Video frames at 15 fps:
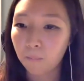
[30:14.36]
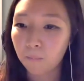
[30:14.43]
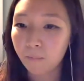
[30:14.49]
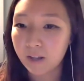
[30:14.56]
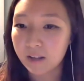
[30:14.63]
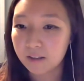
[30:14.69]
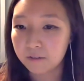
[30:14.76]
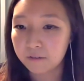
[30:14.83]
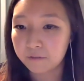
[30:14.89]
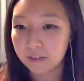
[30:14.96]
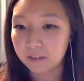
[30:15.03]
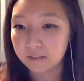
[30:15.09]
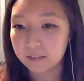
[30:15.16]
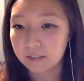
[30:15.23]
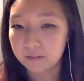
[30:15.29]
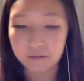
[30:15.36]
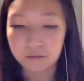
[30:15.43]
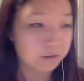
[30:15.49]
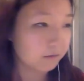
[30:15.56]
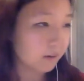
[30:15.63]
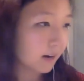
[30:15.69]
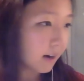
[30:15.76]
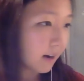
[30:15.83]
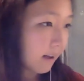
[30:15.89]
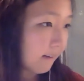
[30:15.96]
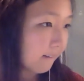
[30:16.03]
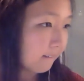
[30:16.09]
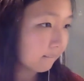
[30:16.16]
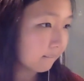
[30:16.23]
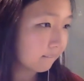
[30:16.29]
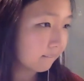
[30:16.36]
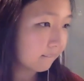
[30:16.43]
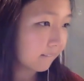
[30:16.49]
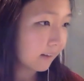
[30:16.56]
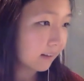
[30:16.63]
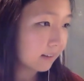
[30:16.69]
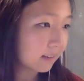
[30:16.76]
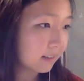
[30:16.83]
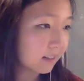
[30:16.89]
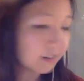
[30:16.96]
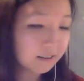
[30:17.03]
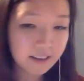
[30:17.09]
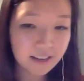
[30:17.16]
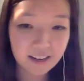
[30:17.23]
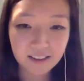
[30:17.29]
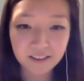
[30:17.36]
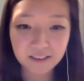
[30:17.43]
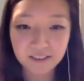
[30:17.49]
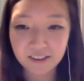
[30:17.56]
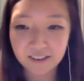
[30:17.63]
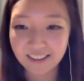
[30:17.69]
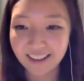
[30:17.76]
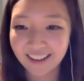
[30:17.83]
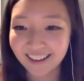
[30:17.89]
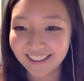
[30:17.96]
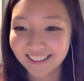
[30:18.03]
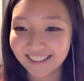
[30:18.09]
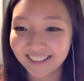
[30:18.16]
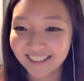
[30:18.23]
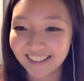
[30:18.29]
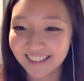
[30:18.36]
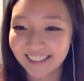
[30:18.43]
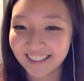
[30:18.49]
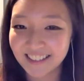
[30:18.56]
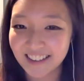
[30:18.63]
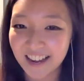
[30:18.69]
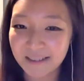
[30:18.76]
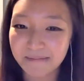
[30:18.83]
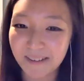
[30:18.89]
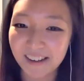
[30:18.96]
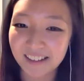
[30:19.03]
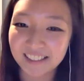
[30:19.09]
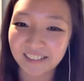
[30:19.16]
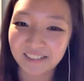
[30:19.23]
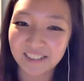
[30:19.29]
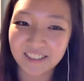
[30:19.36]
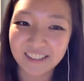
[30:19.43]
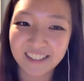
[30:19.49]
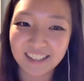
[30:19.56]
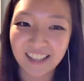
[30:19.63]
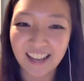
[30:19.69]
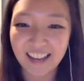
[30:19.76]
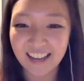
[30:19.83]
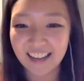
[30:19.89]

make you feel different right now? So go ahead and throw that into the chat box if you would like